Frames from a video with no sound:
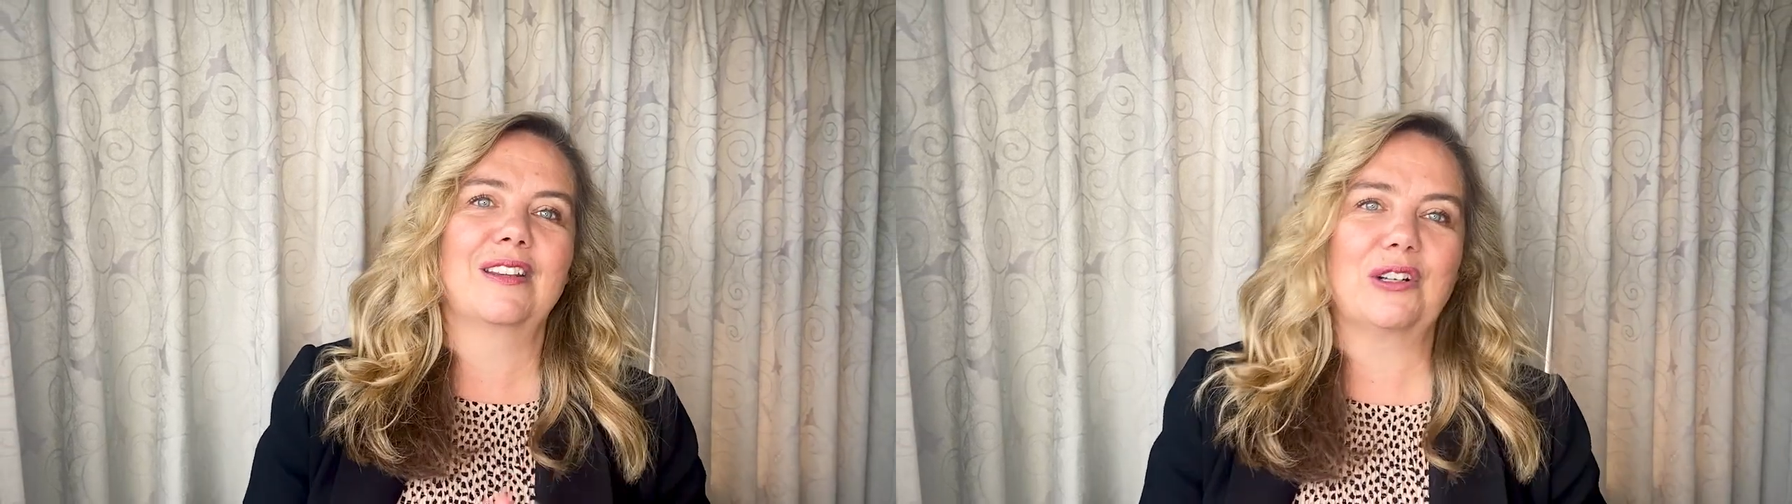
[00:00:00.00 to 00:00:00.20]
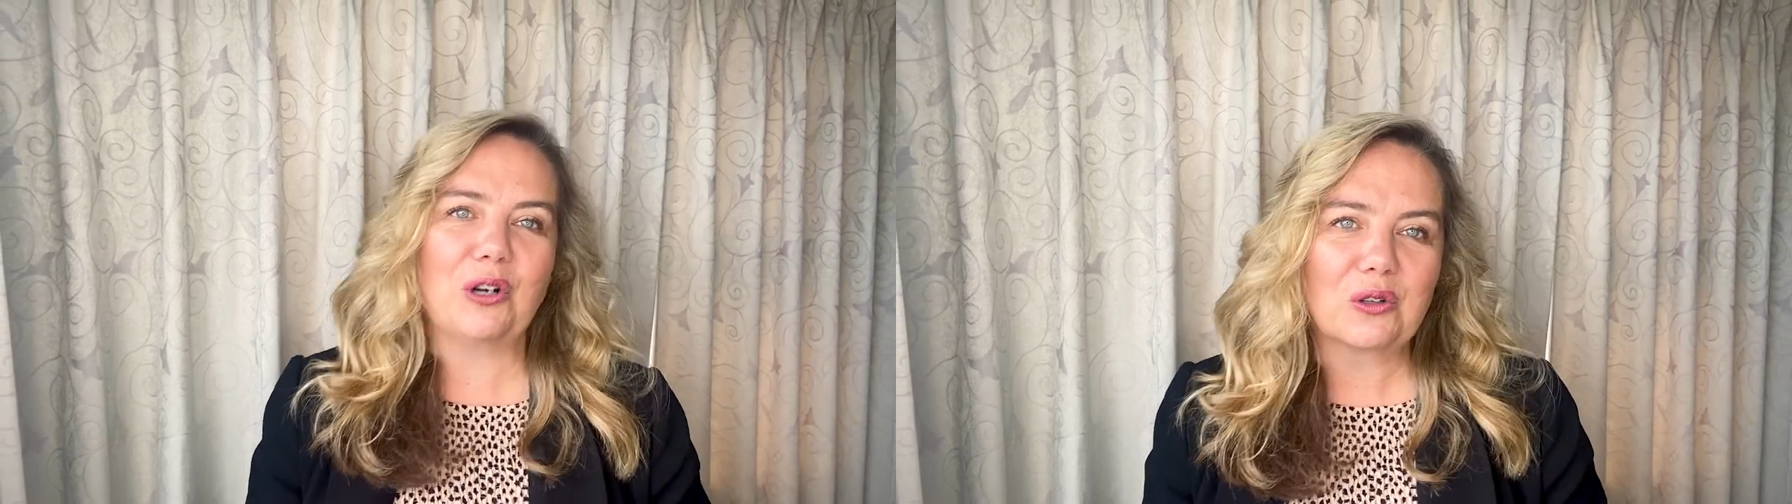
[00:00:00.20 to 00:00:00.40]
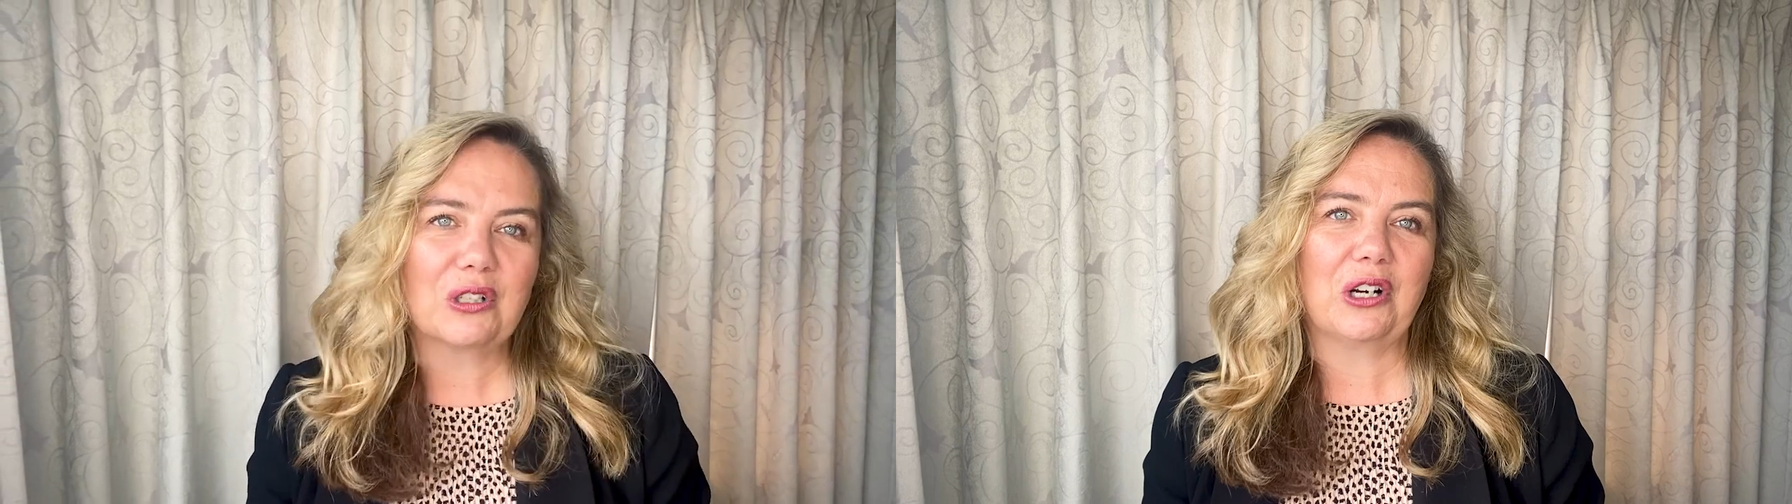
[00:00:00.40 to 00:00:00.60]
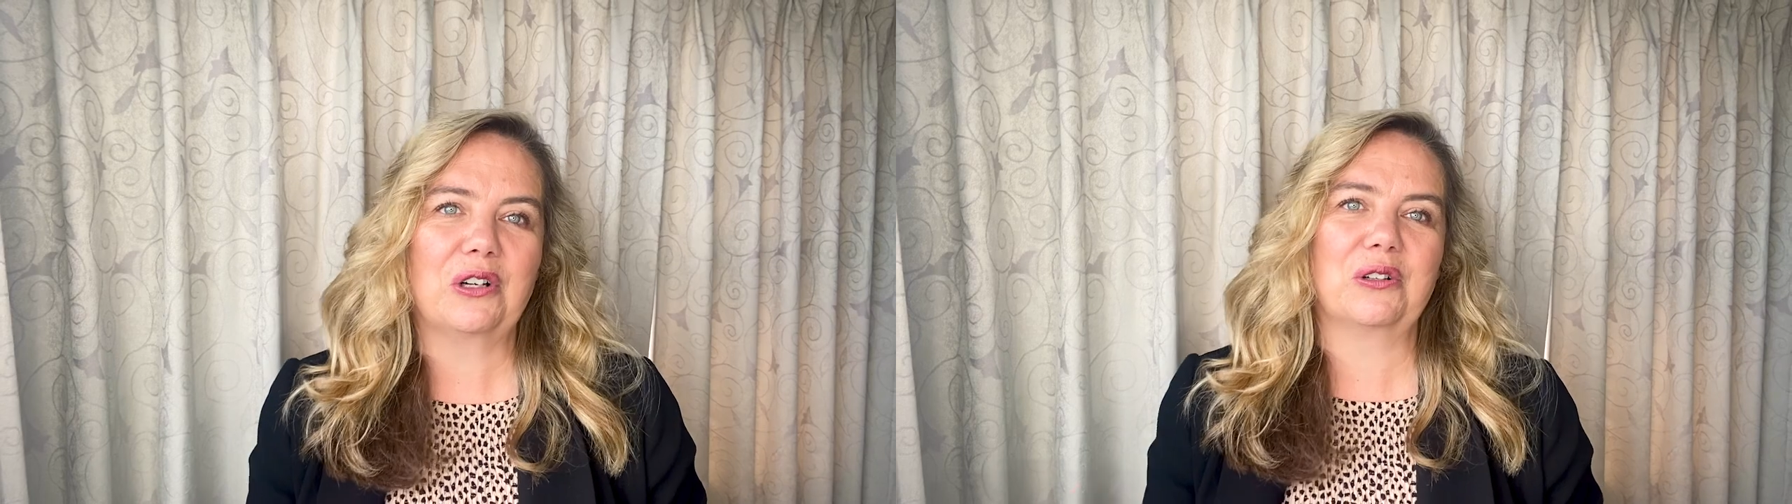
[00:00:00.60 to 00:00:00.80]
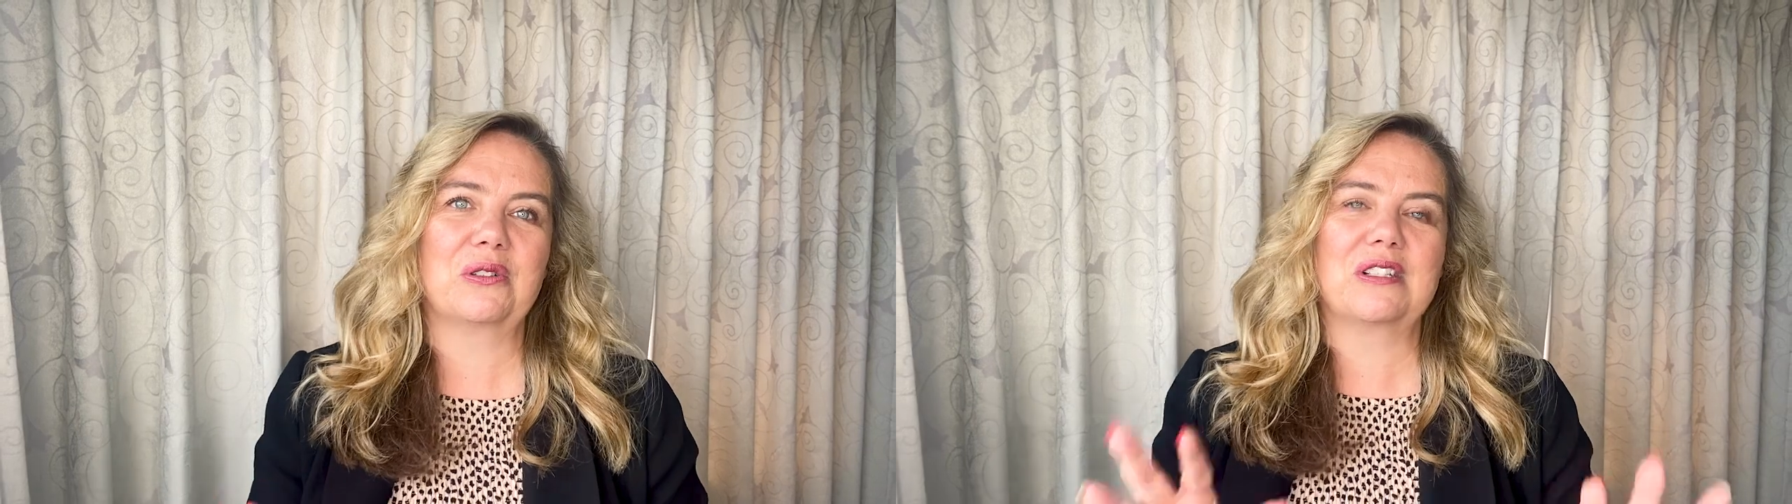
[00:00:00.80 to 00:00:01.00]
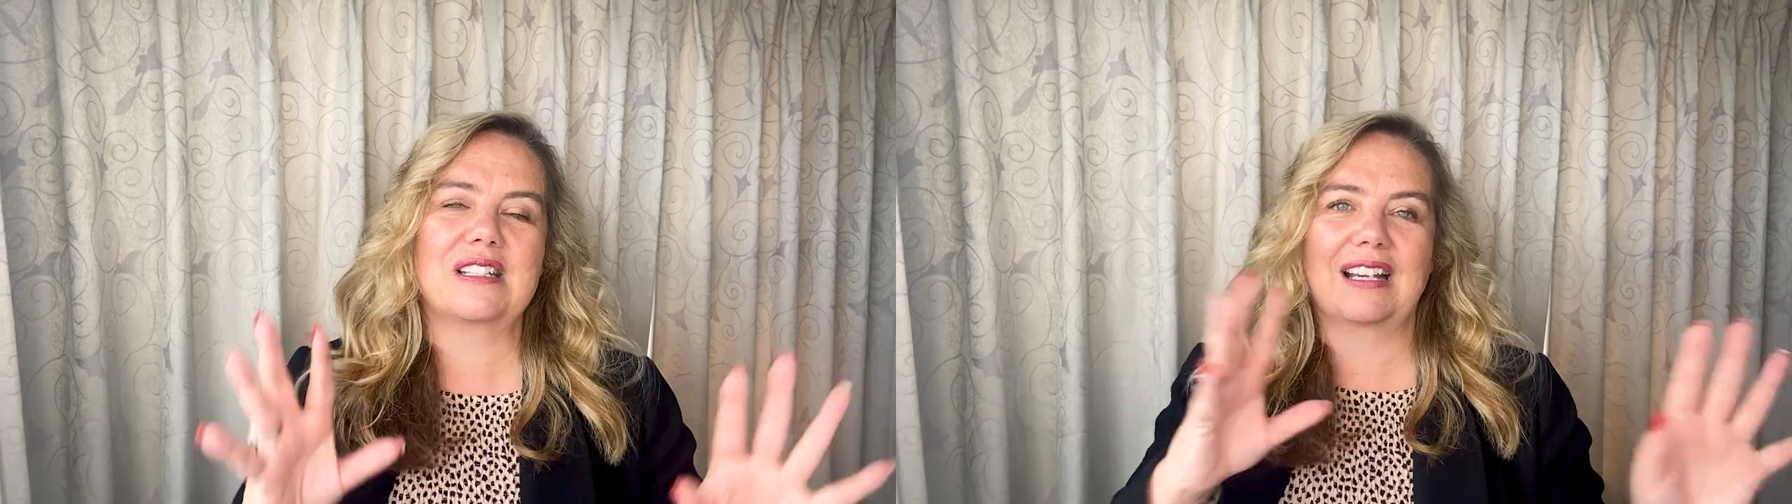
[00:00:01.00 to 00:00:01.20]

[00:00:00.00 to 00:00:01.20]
the Gold Coast,